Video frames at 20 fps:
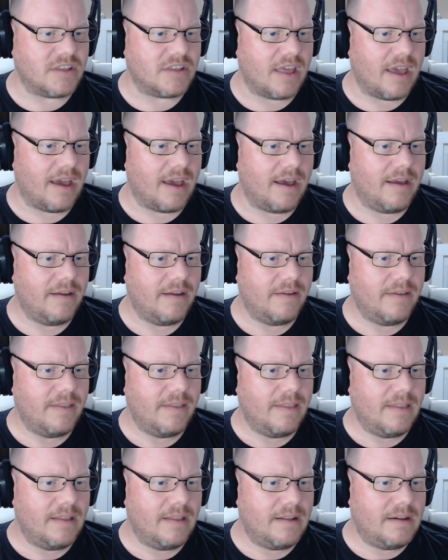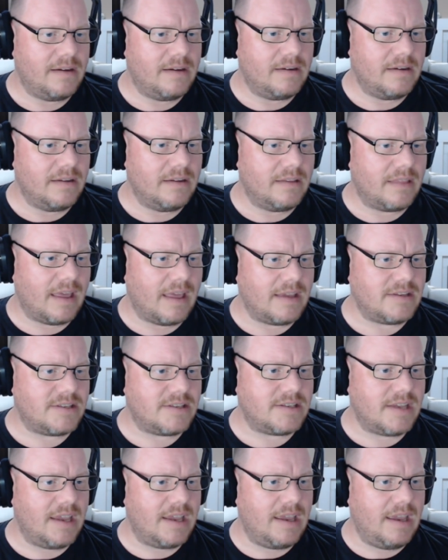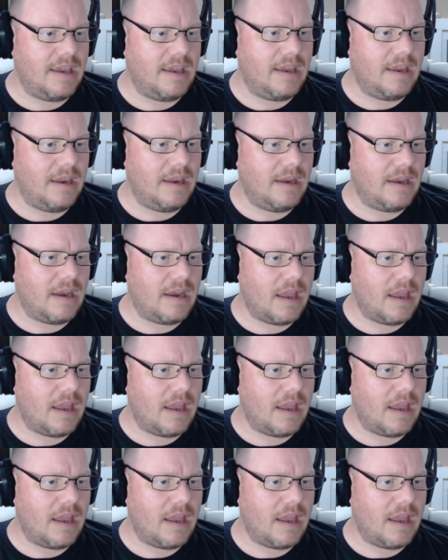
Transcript: there. That's in